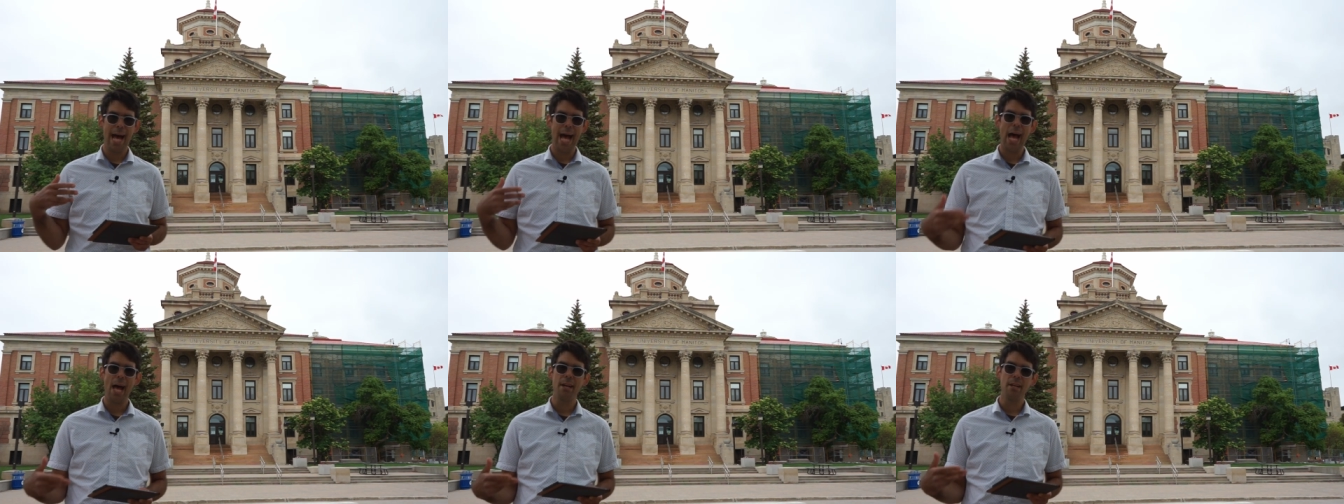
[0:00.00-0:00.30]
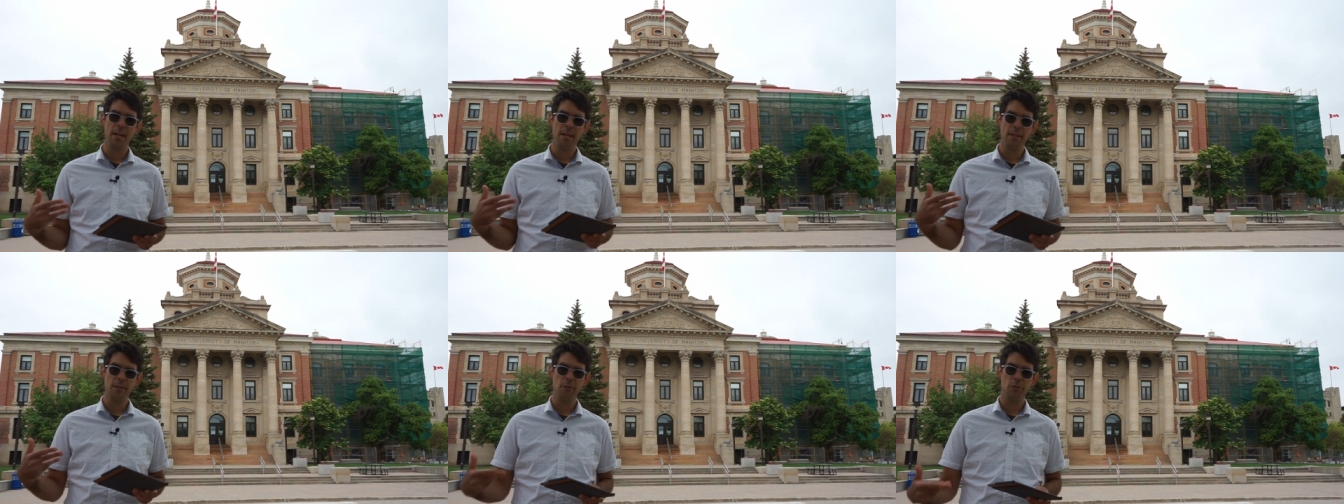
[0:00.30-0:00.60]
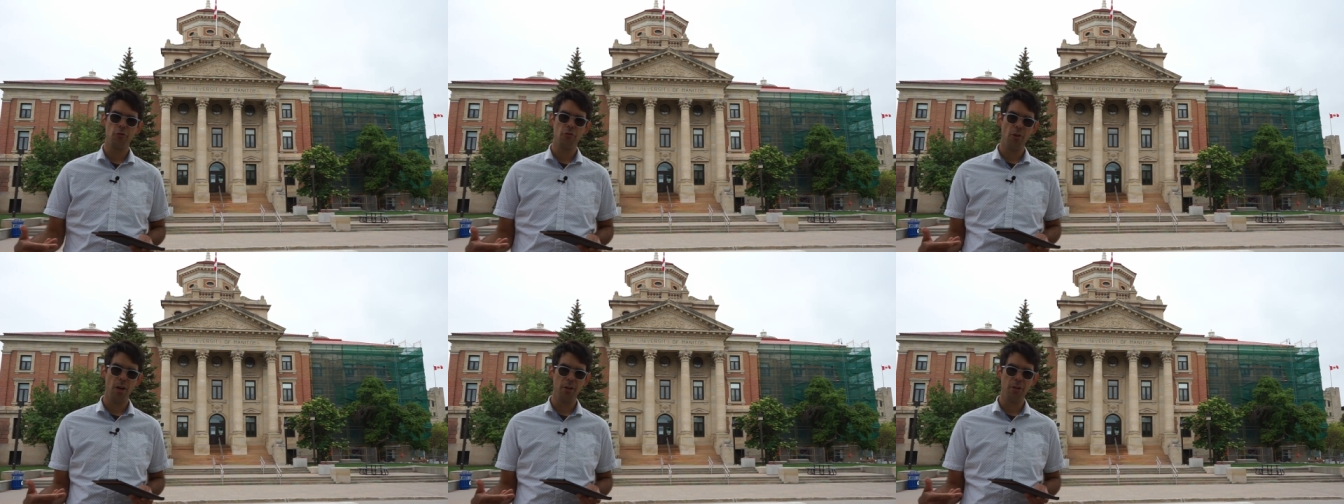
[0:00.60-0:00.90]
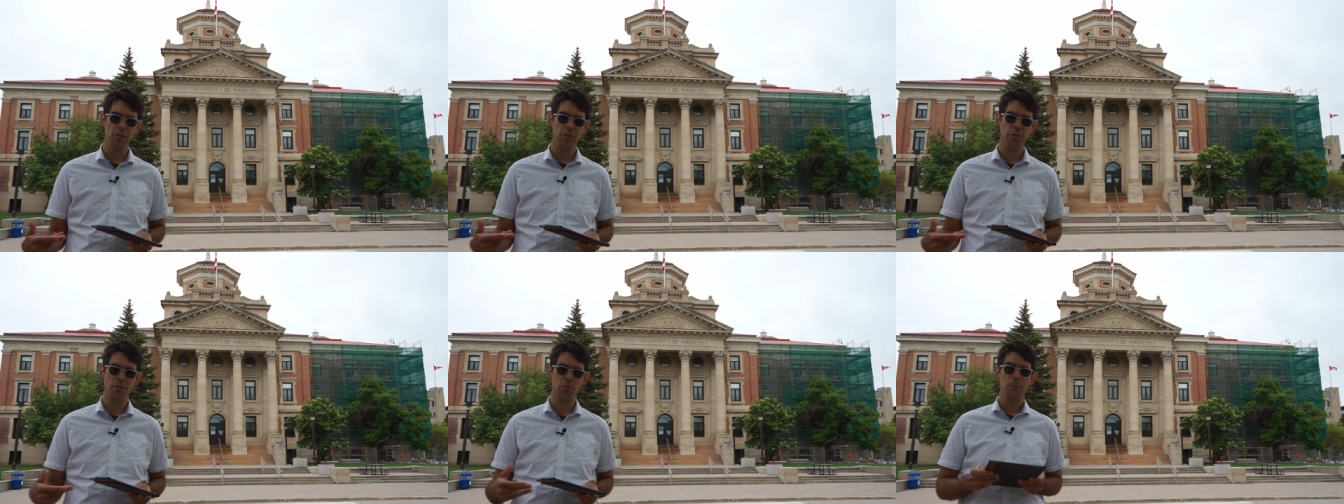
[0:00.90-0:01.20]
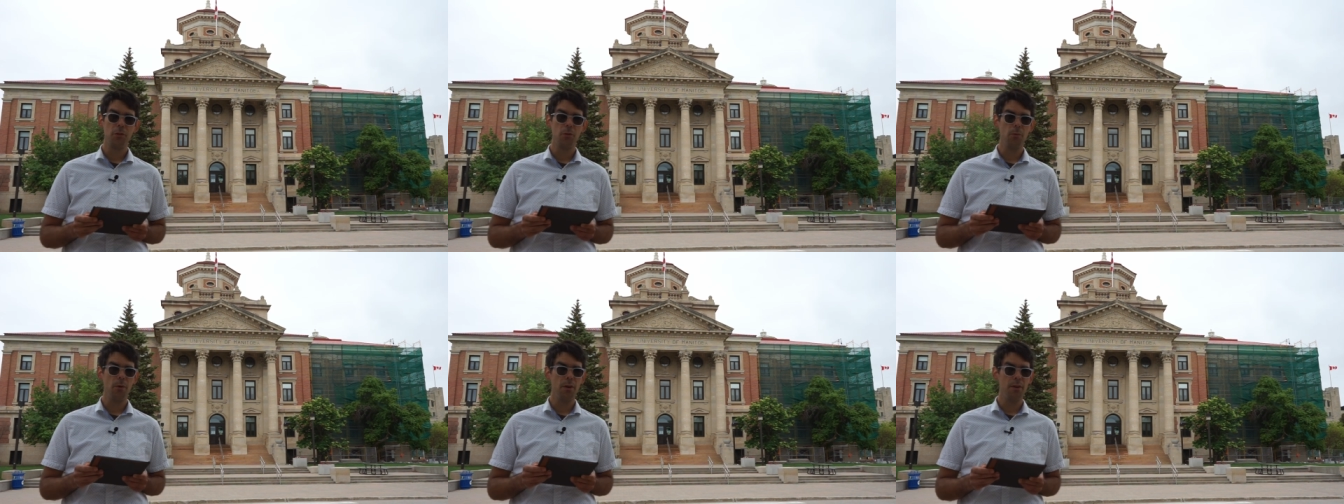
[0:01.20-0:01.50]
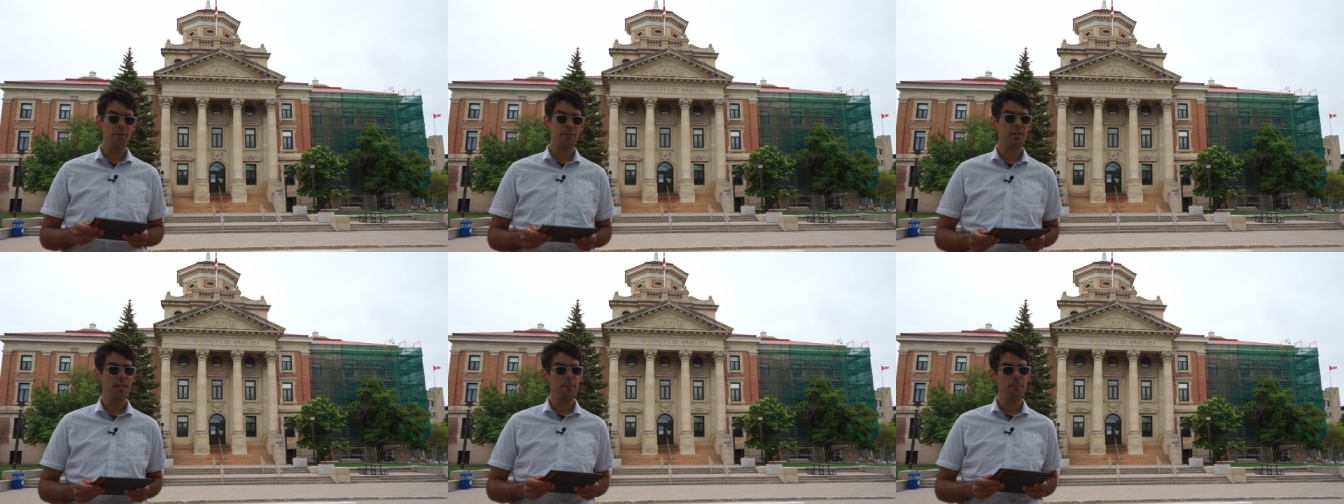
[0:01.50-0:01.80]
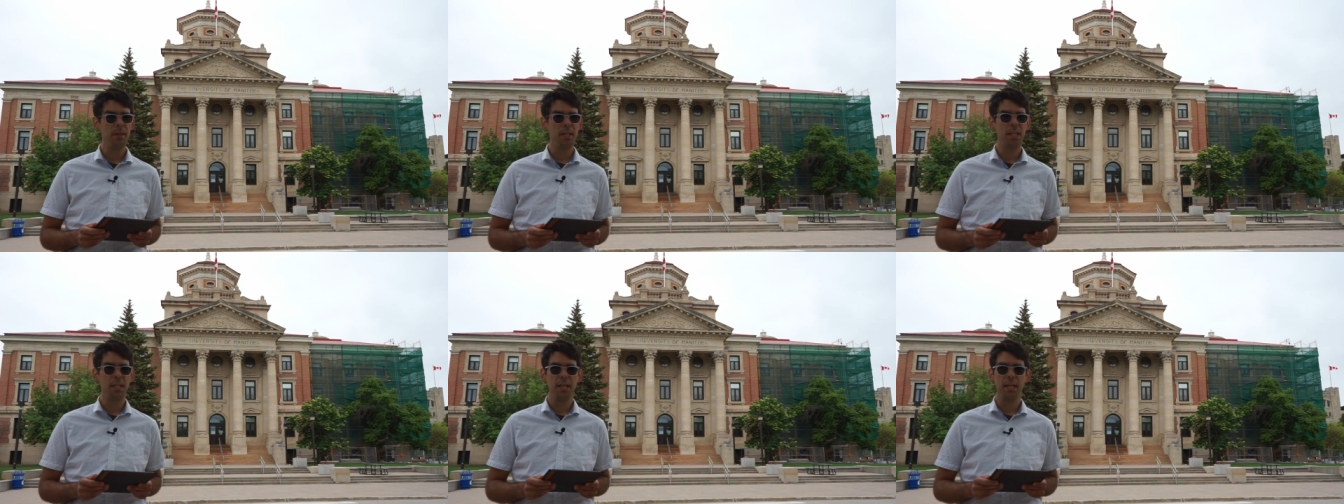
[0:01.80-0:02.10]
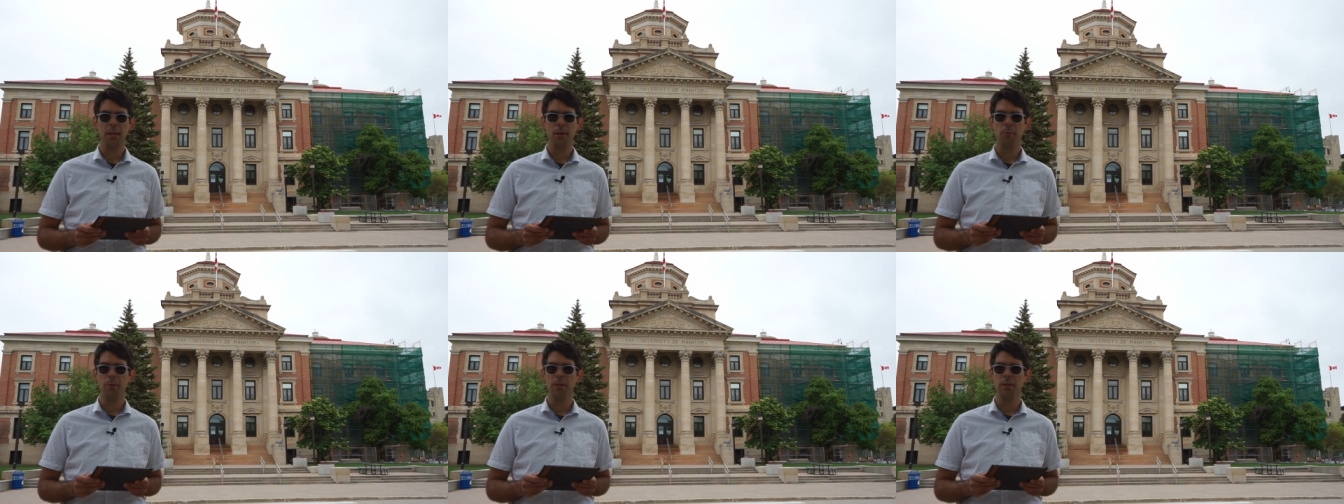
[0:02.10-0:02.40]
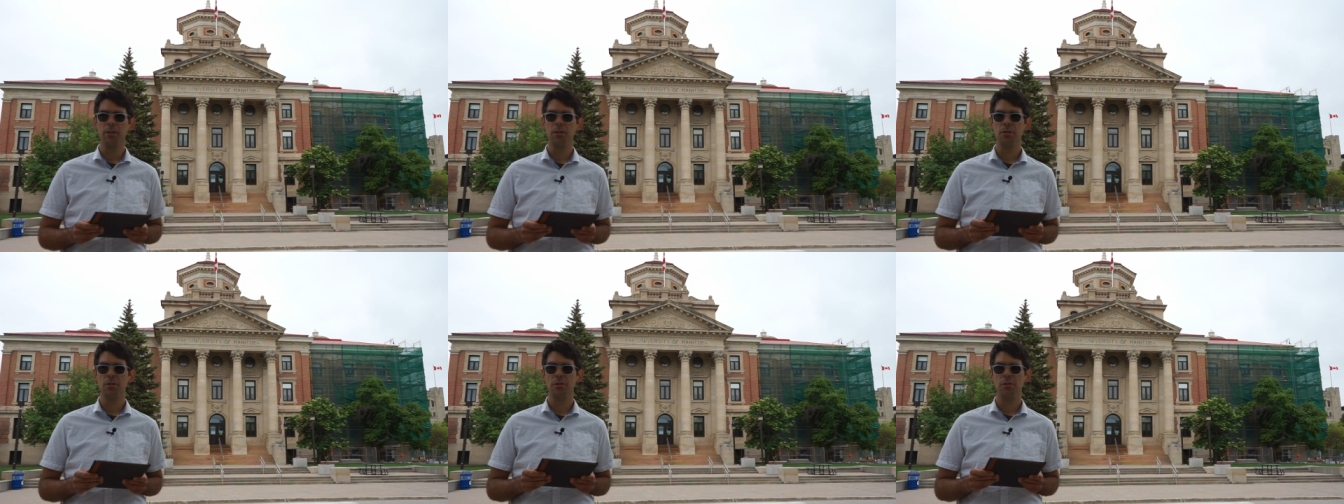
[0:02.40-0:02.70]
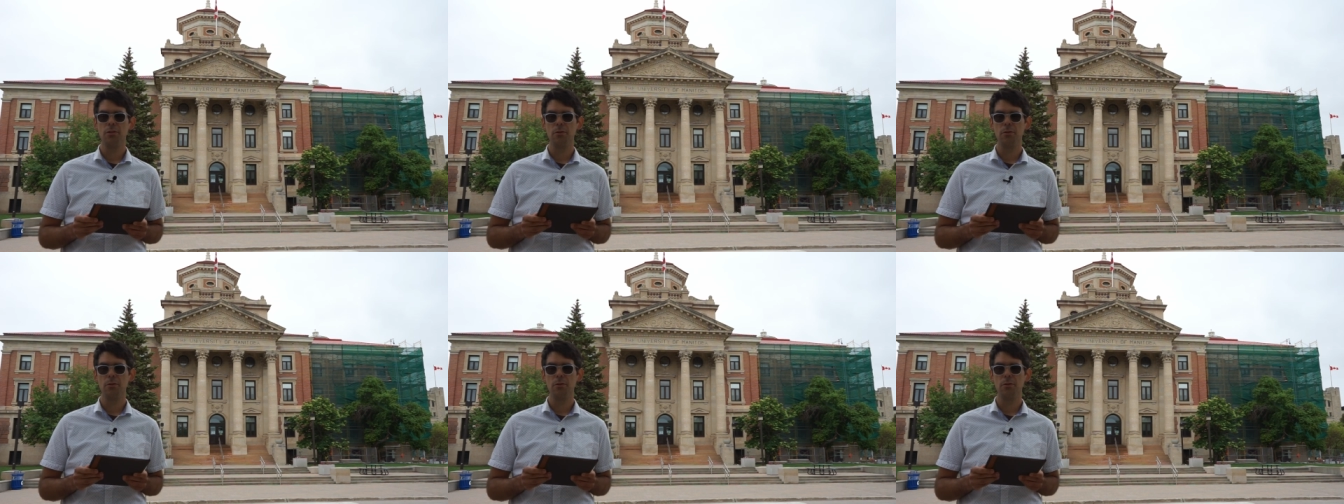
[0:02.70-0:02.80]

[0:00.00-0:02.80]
add an instruction to our assembly language,